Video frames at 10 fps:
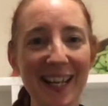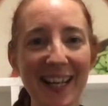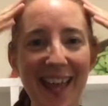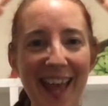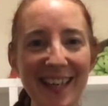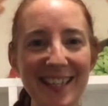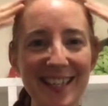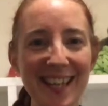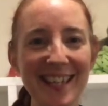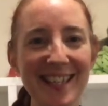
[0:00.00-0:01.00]
Get
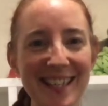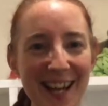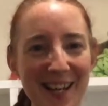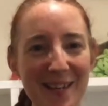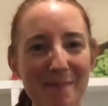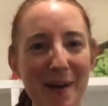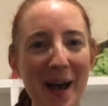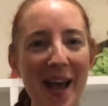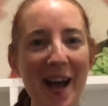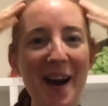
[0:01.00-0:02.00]
it done
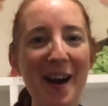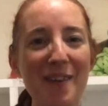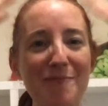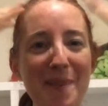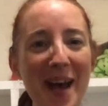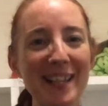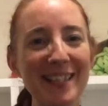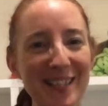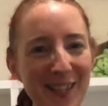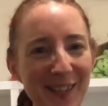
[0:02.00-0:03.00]
by
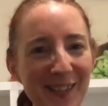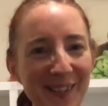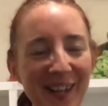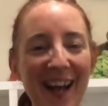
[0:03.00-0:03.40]
2:30.